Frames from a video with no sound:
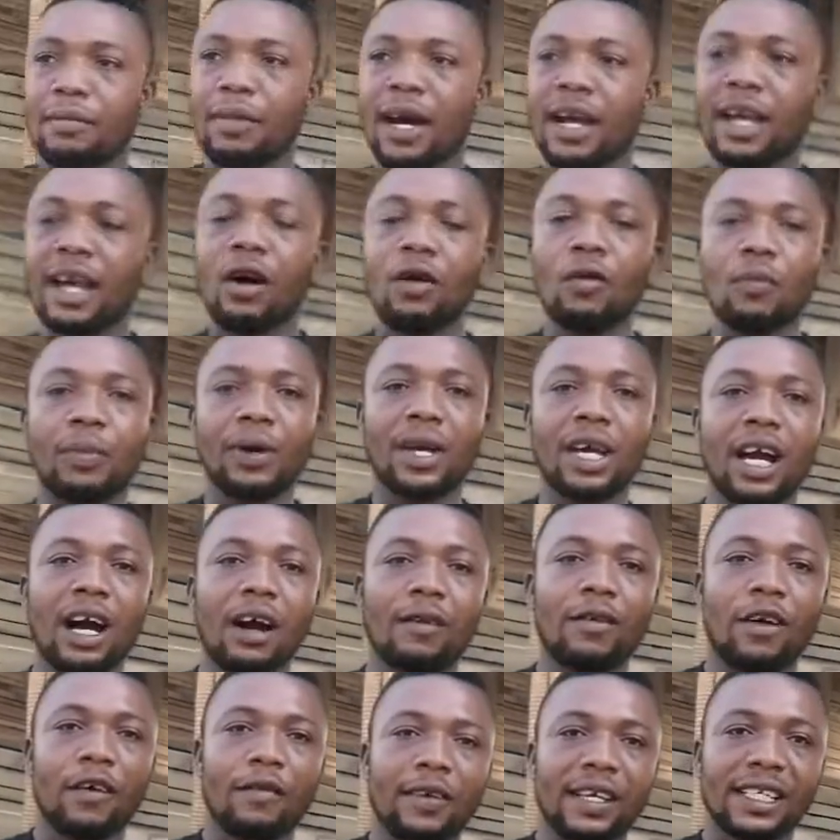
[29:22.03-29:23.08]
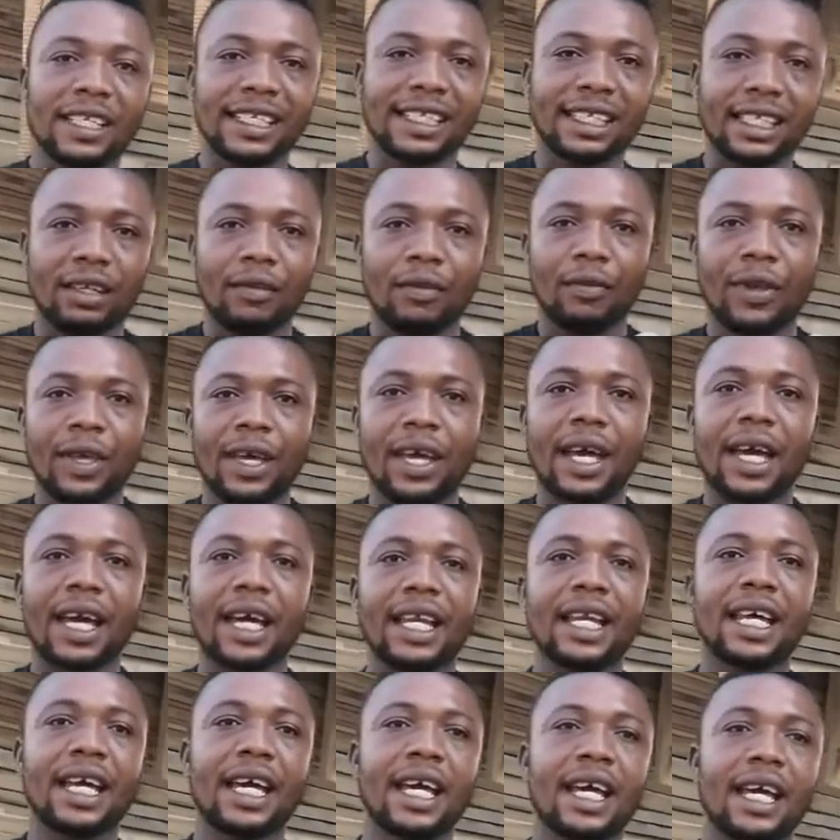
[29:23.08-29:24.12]
buyer will pay half of it, and
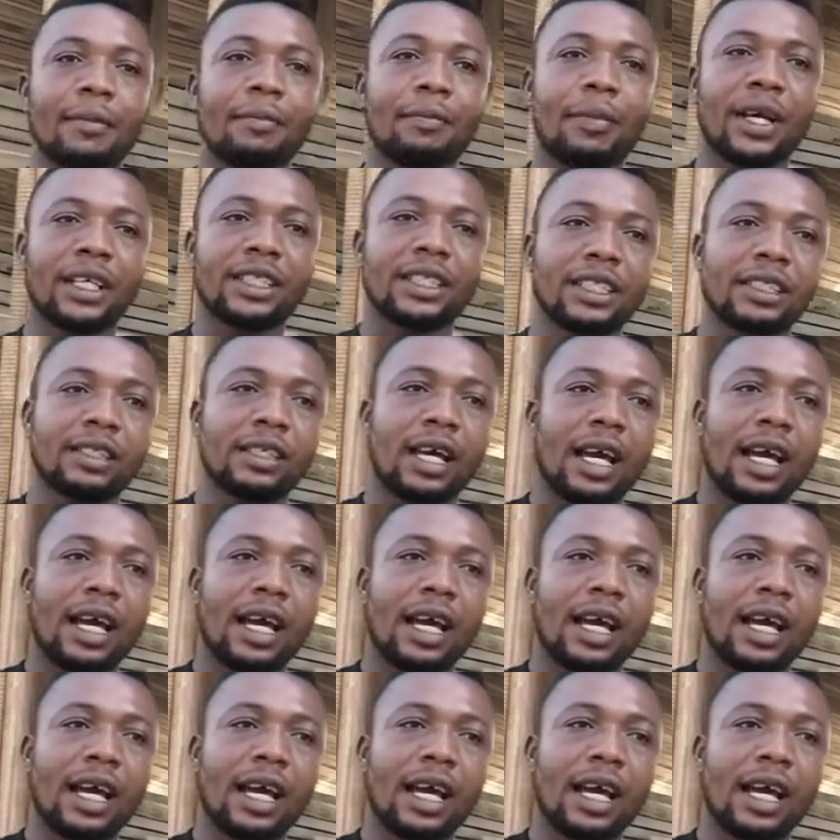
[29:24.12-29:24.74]
the person